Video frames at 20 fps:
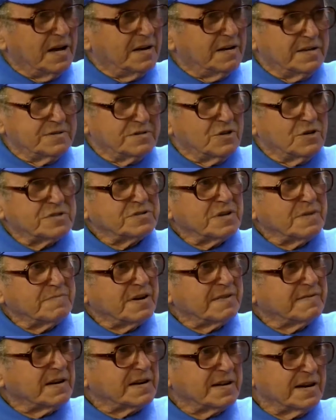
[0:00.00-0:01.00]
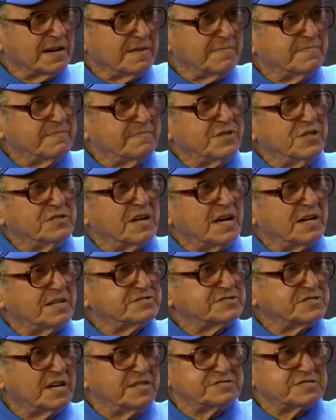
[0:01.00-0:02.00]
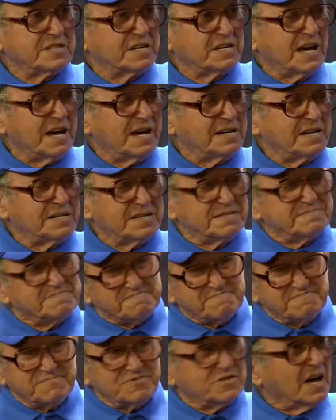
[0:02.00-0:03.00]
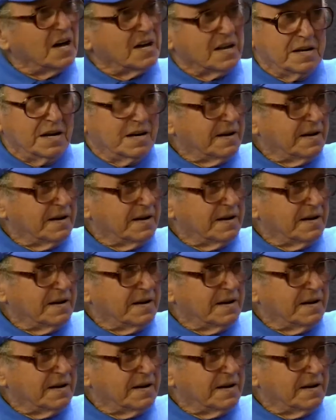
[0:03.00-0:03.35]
North America, United States and Canada, none.